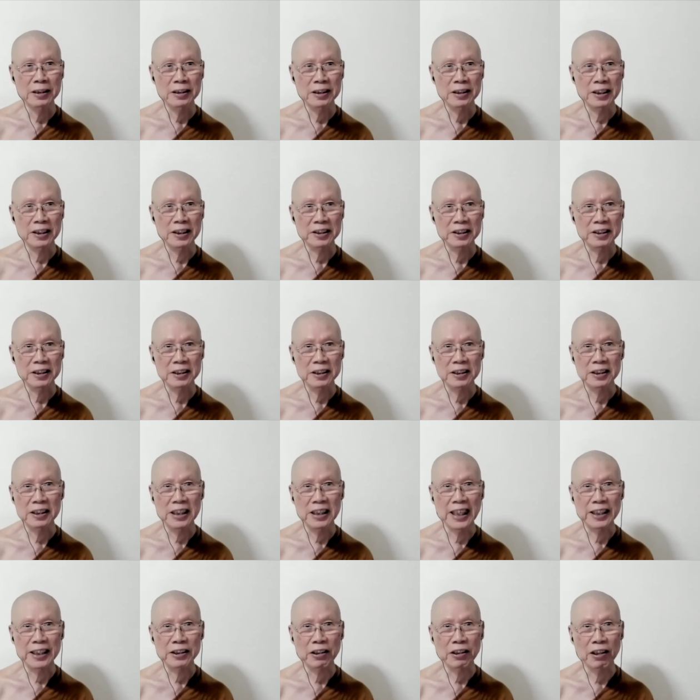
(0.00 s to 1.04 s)
just
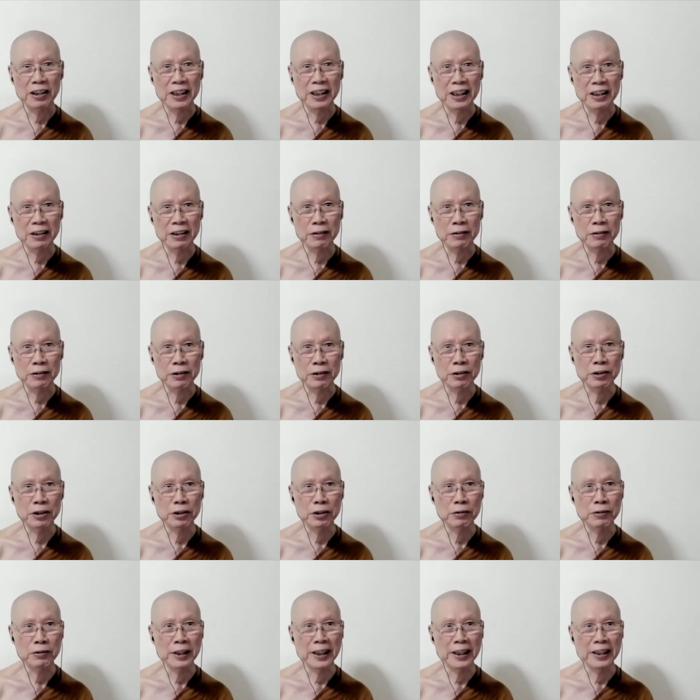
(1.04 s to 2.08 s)
like talking to
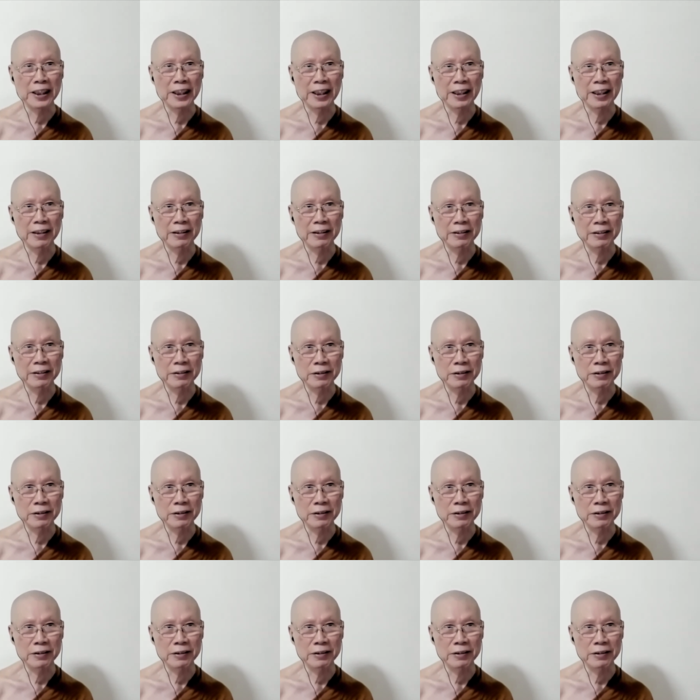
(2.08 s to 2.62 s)
you right now